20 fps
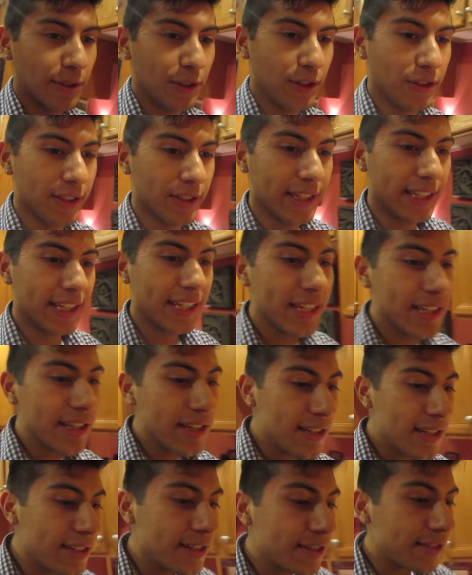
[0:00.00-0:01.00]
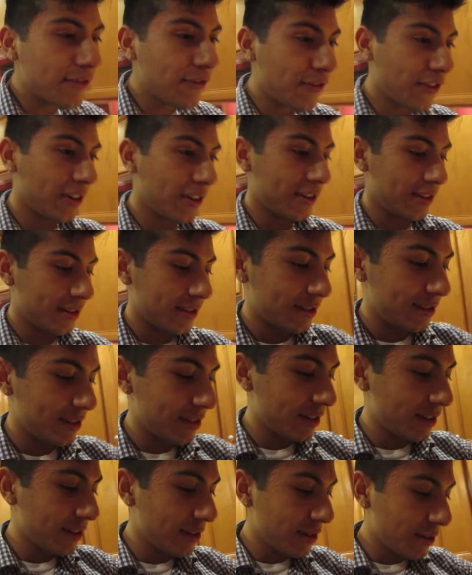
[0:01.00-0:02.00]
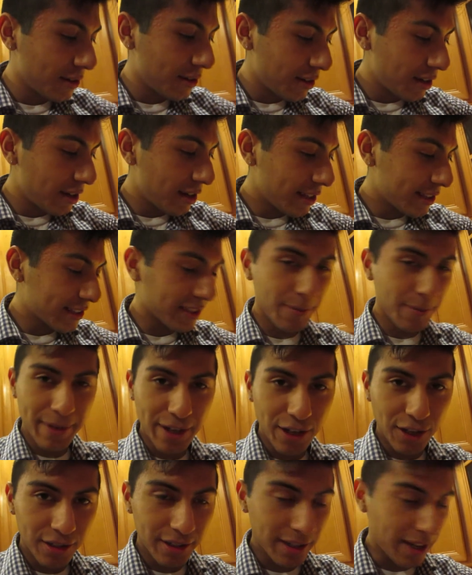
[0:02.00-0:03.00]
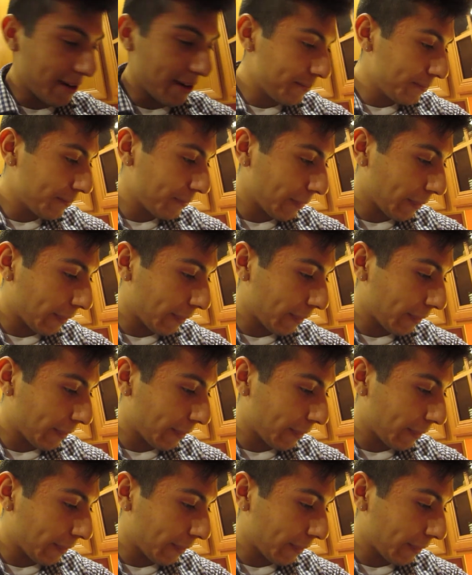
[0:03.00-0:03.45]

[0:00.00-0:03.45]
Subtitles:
New Year's Eve. It's gonna be a good time.